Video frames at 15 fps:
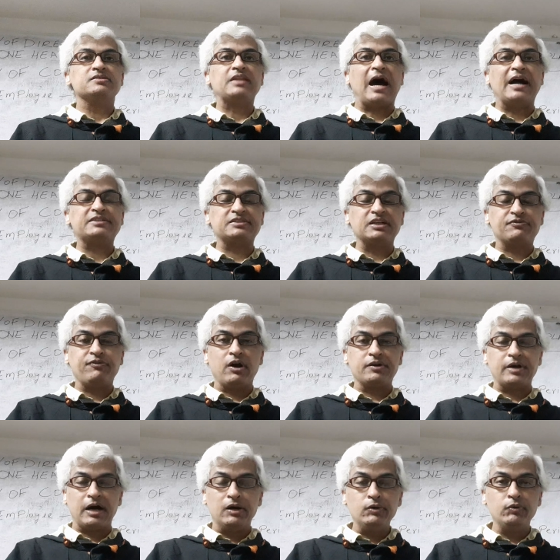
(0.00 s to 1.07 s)
that's it for
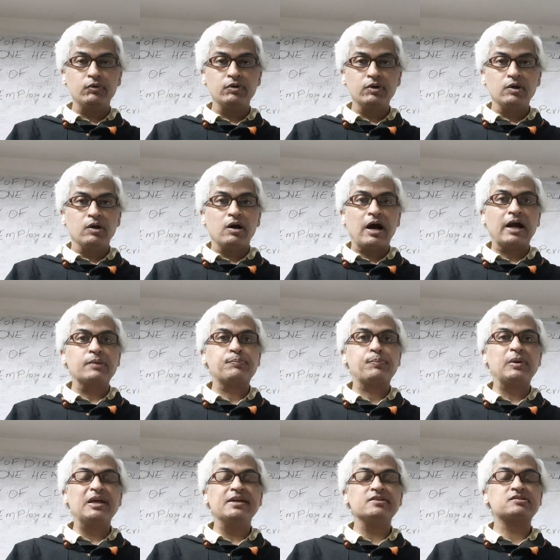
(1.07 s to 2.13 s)
now, and
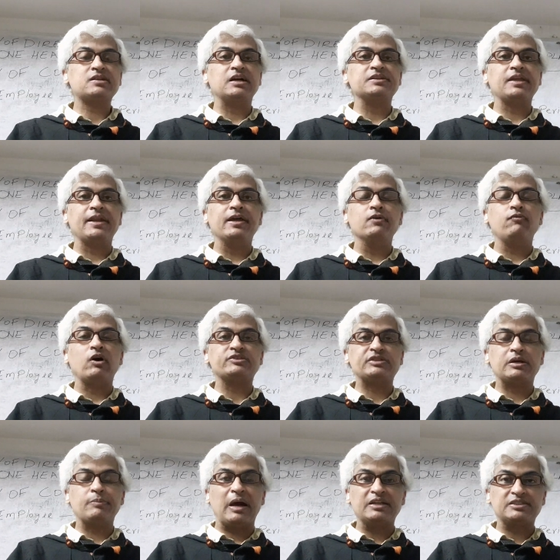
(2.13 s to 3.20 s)
please continue
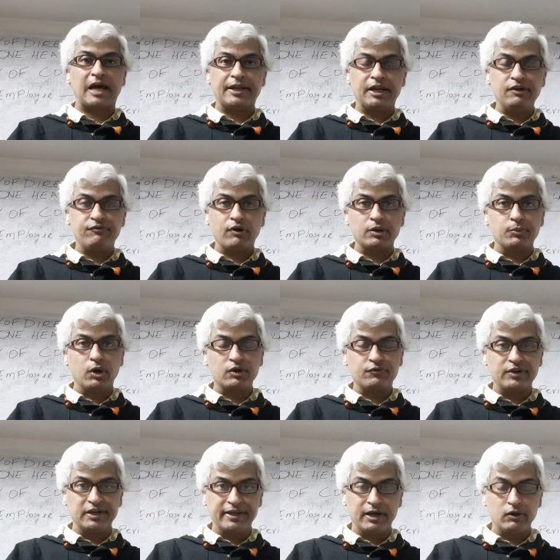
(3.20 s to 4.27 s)
watching my channel for more
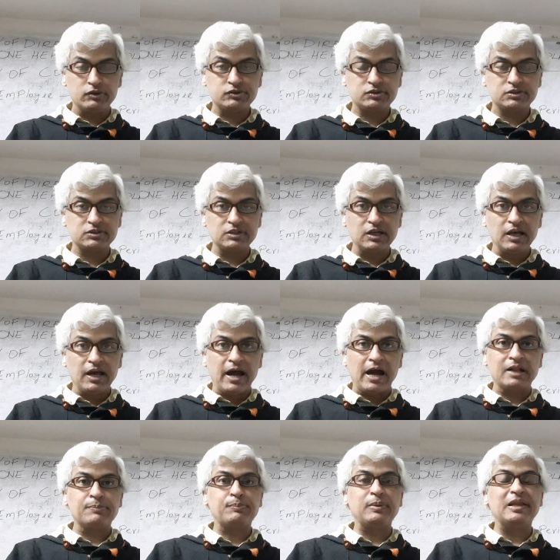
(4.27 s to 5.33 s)
videos
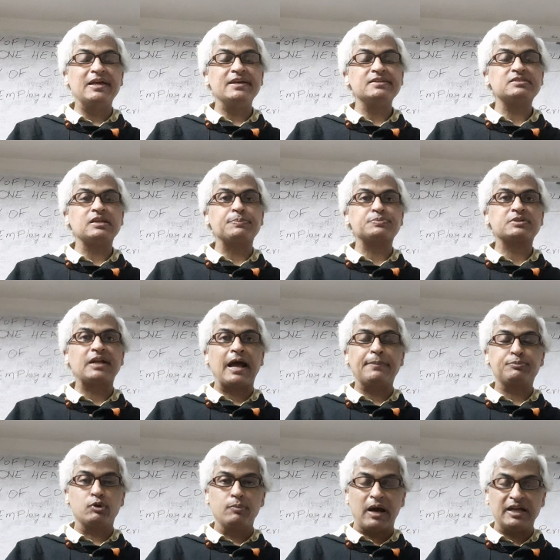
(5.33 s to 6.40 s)
and please
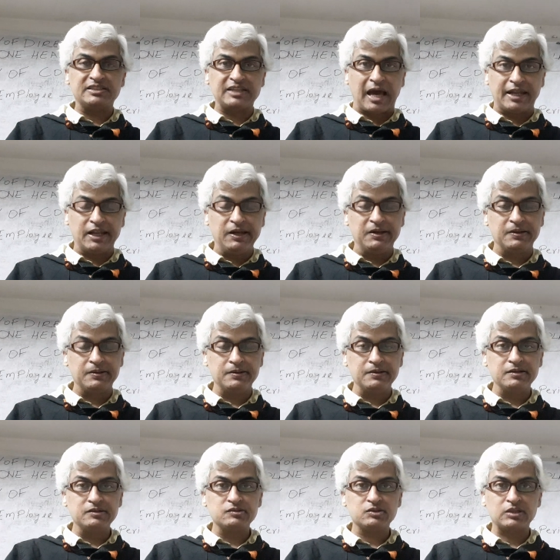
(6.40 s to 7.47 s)
subscribe to my channel.
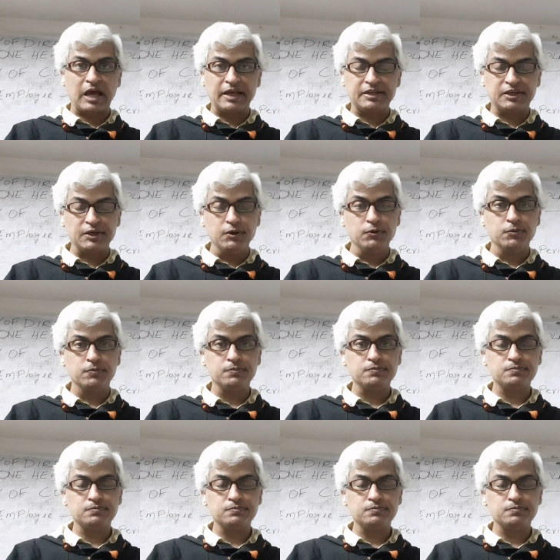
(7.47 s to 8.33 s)
Thank you.